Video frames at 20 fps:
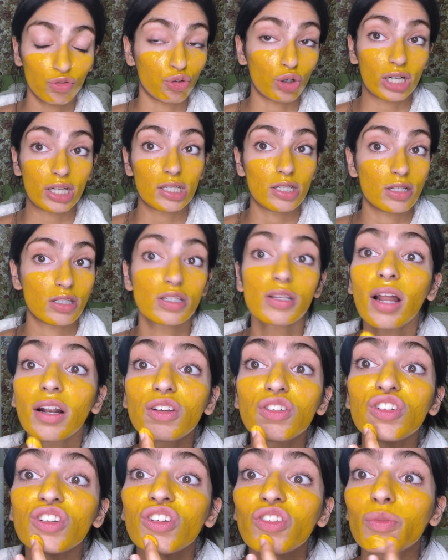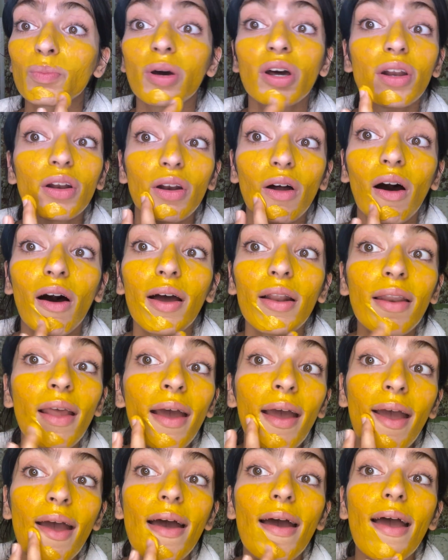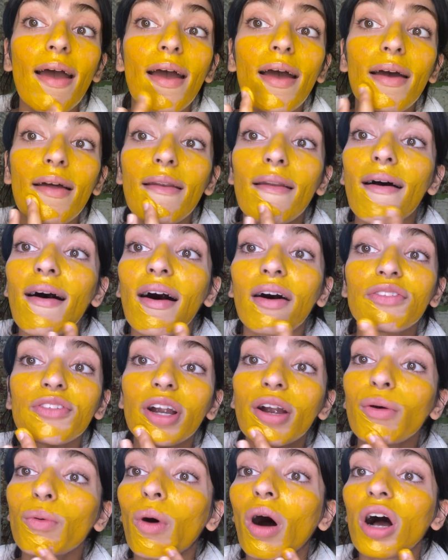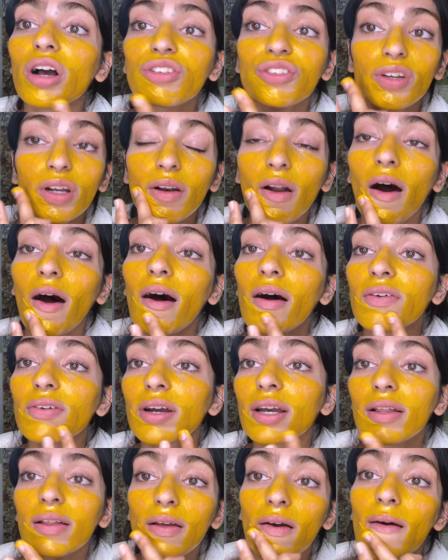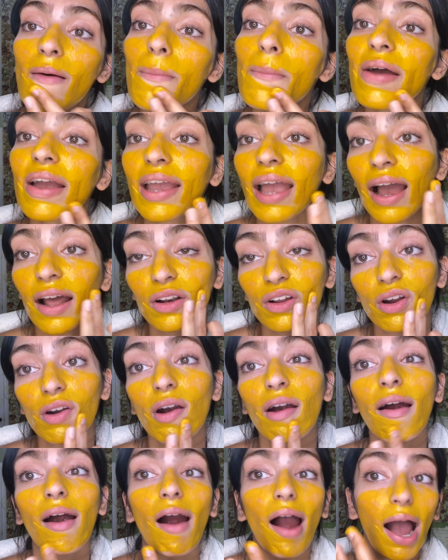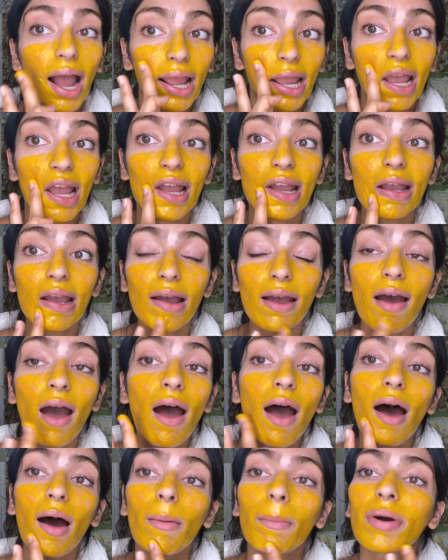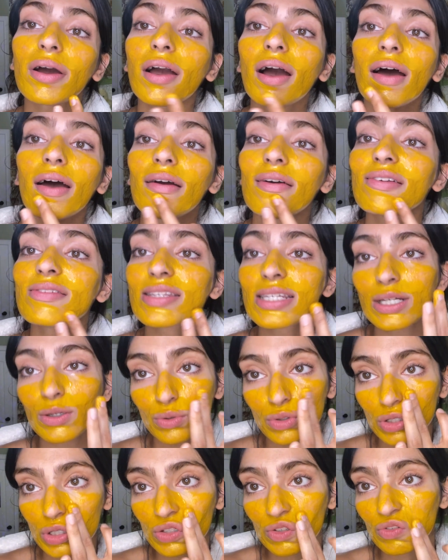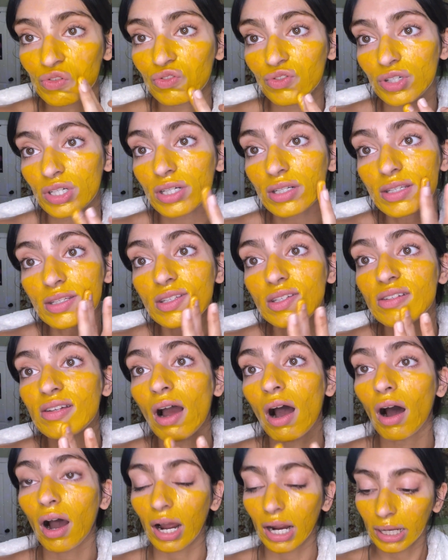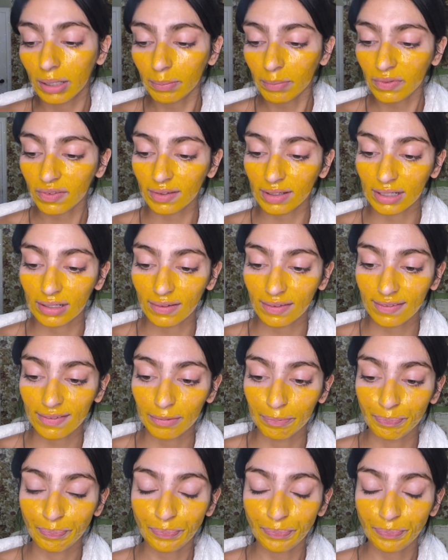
for consent, she just put it on. And after I washed it off, I began crying because it was the first time since